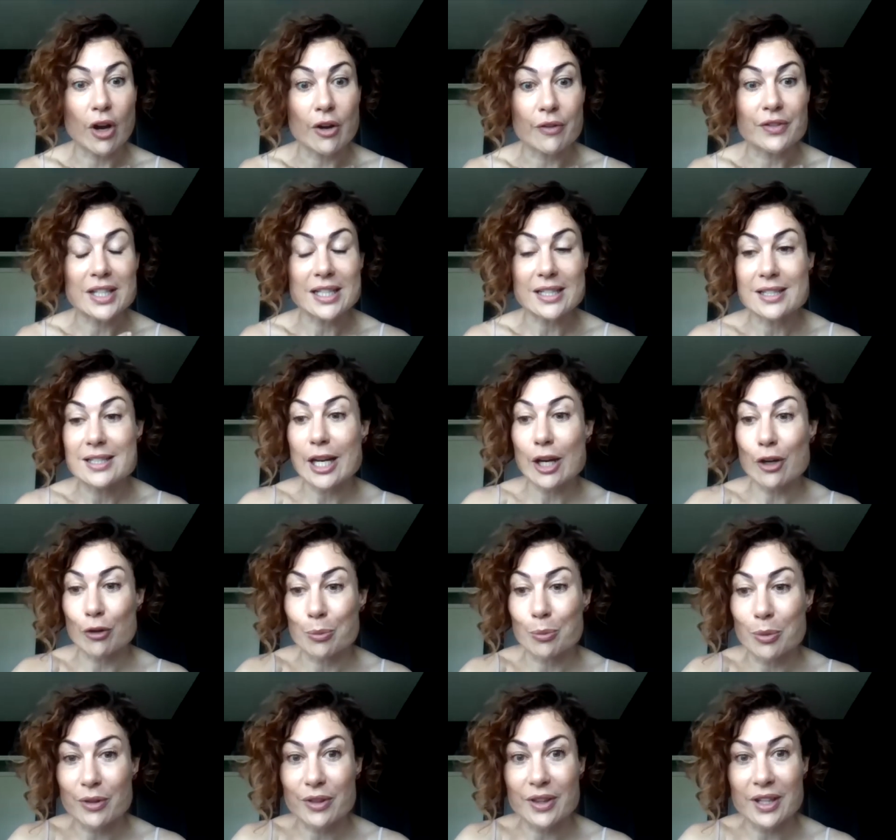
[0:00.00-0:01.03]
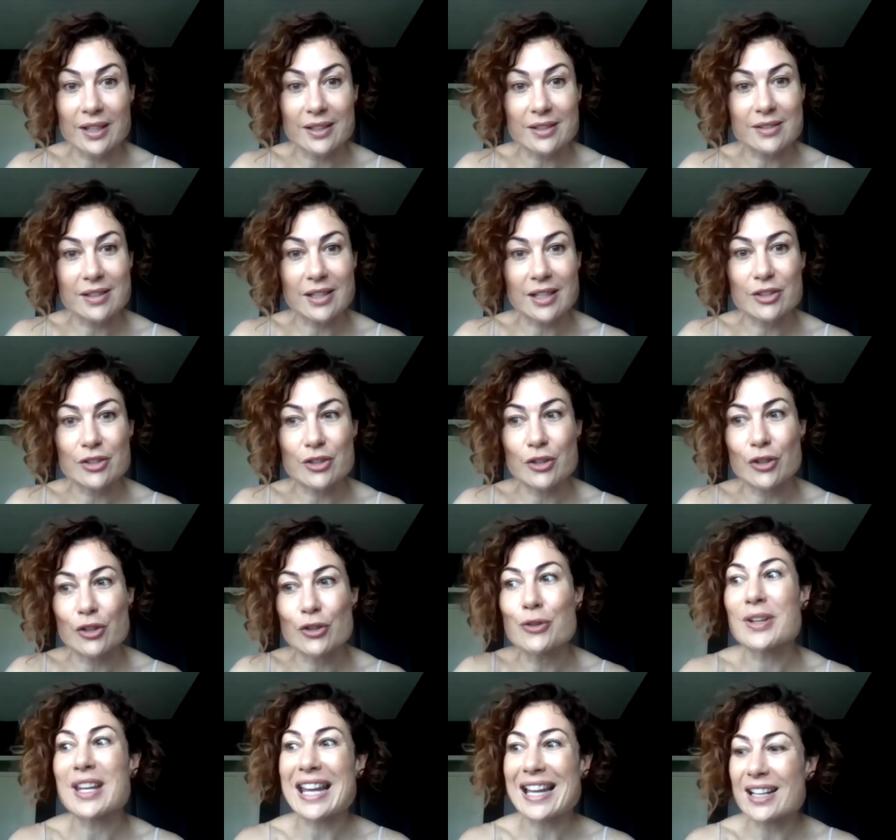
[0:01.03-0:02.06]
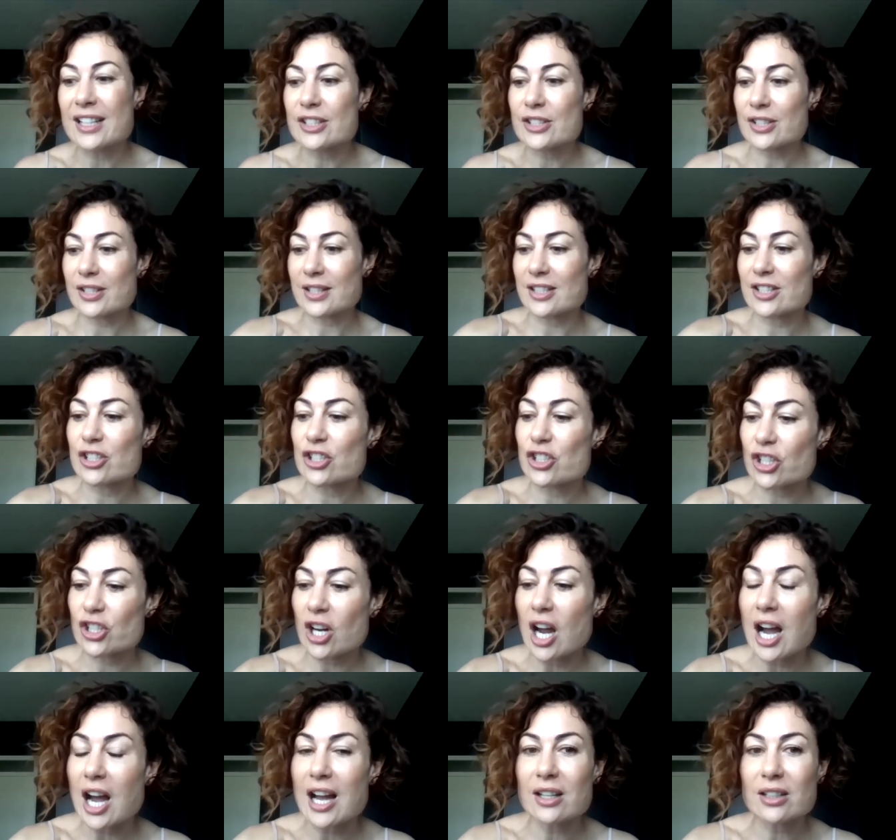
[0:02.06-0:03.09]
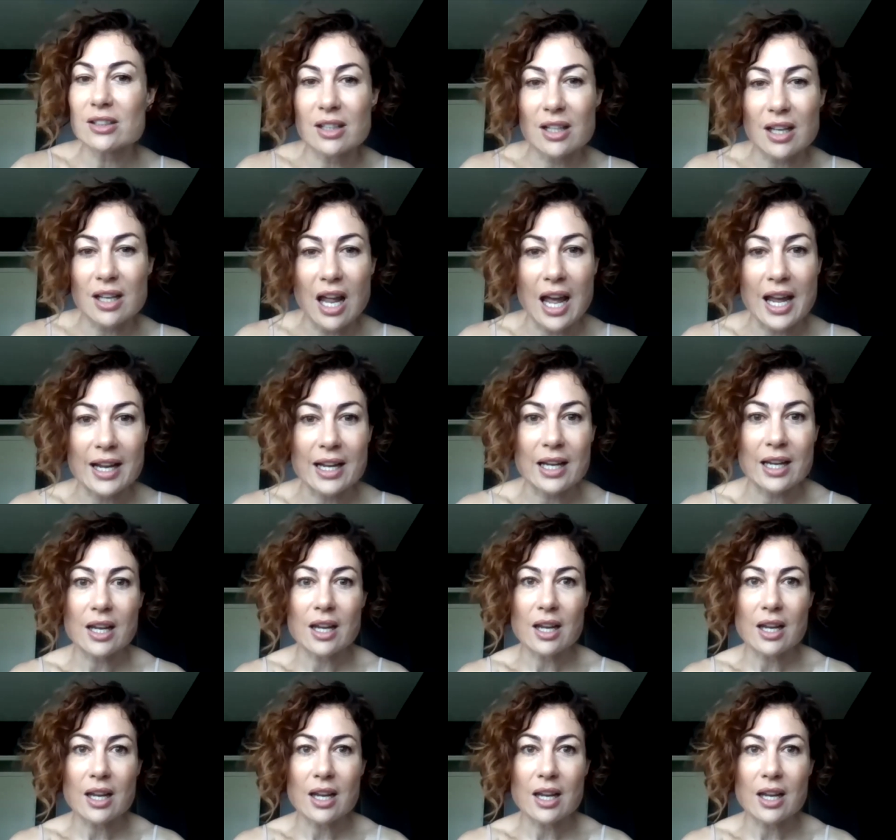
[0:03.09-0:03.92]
of these terrible things they do you get into this childlike